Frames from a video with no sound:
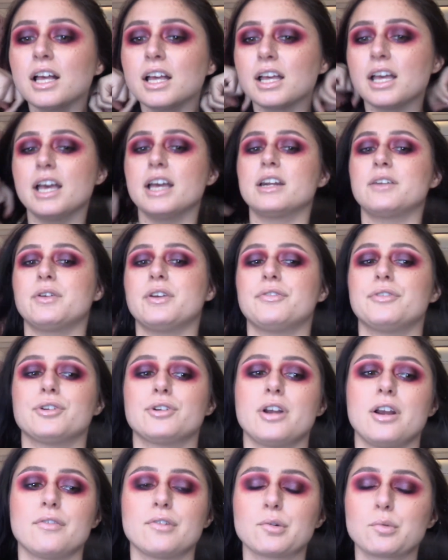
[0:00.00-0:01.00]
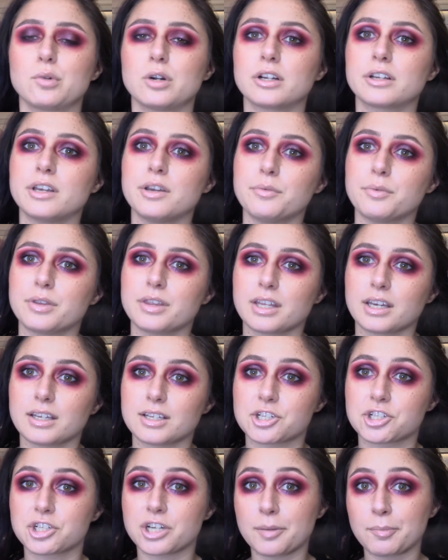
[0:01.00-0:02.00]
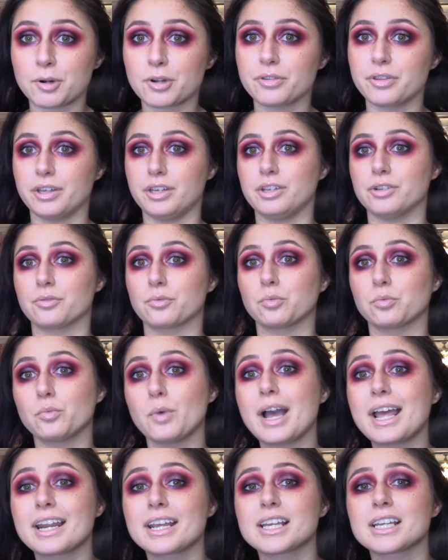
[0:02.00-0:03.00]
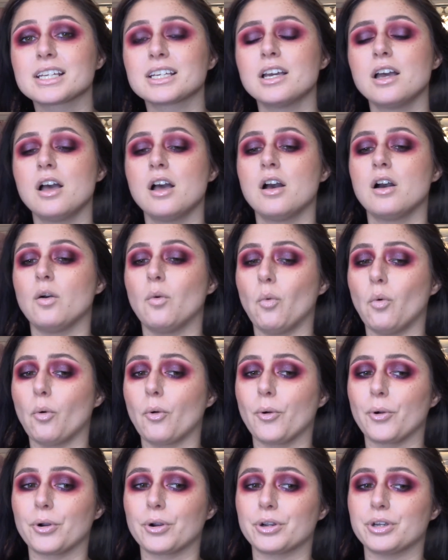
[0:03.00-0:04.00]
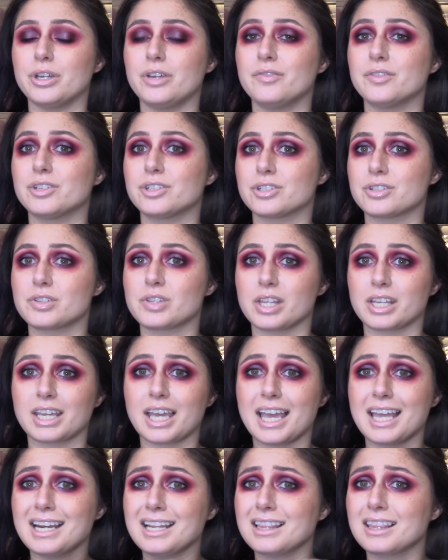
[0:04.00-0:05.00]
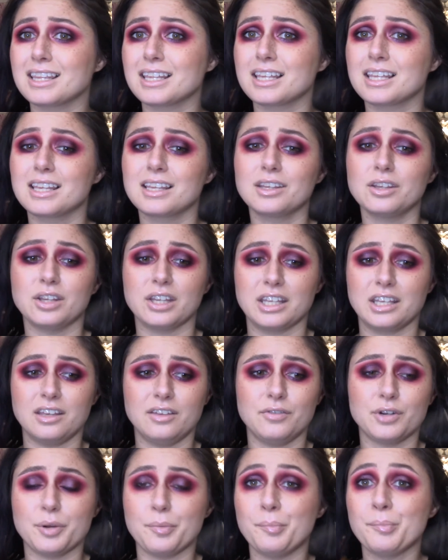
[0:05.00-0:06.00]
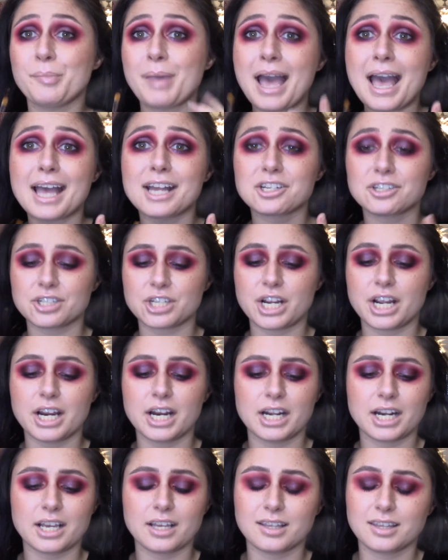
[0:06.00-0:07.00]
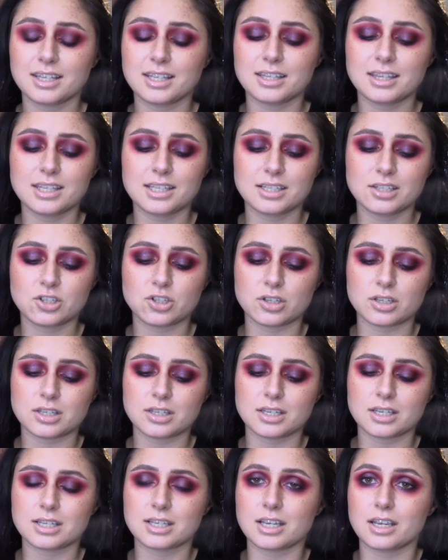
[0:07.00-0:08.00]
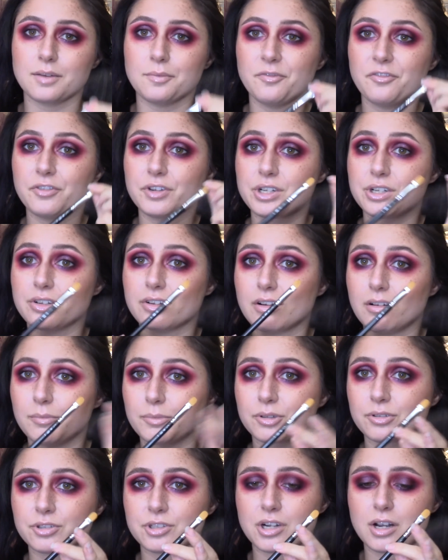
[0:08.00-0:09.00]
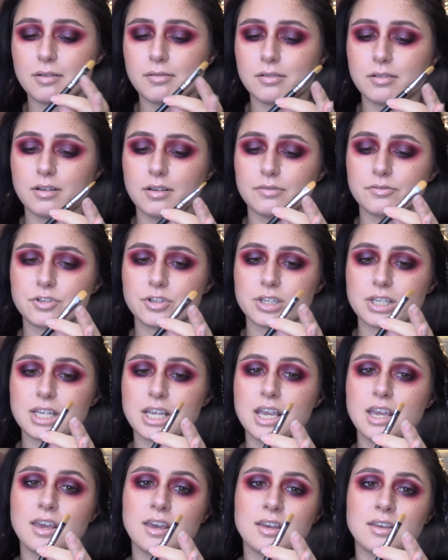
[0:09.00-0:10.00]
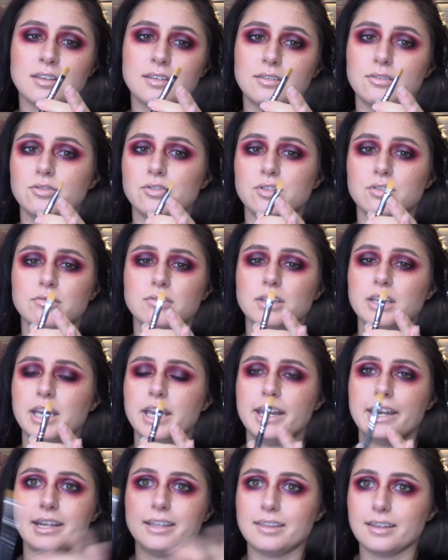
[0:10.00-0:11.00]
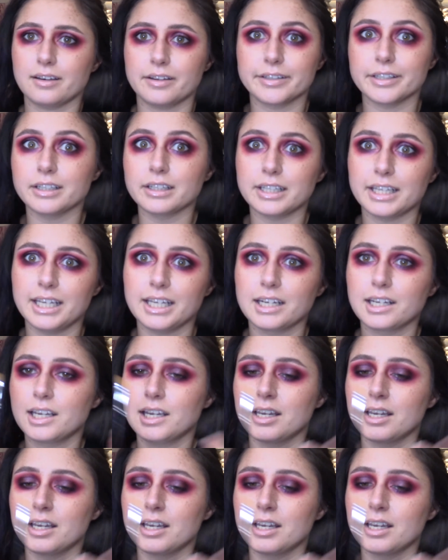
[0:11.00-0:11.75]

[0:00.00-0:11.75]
And if you're ever working with like a shimmer that you're wetting, or even just like anything, like even a matte shade, I think this just does a phenomenal job of just doing anything on the lid.